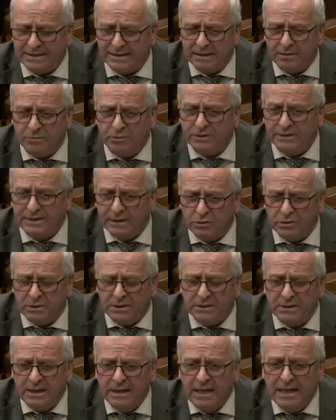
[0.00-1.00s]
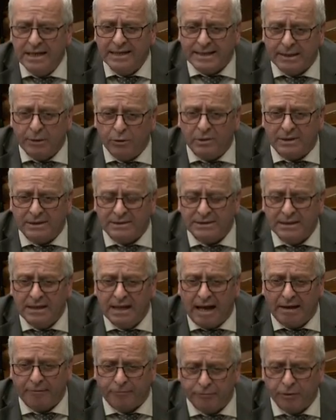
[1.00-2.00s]
and it was useless, toothless,
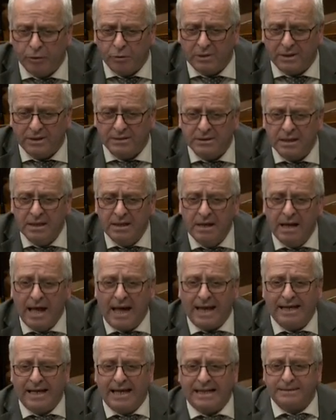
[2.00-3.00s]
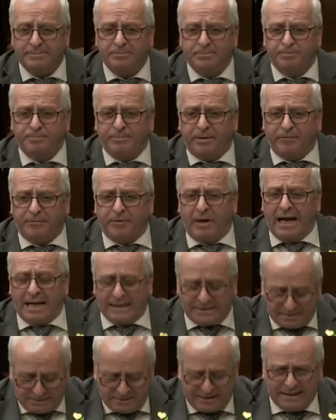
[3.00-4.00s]
and fruitless, and it
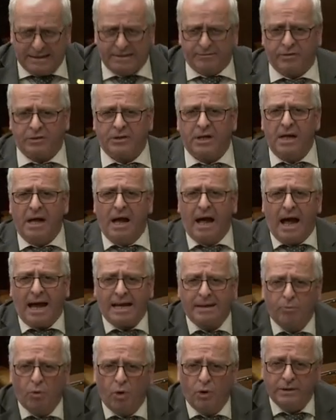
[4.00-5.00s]
hasn't delivered, and it won't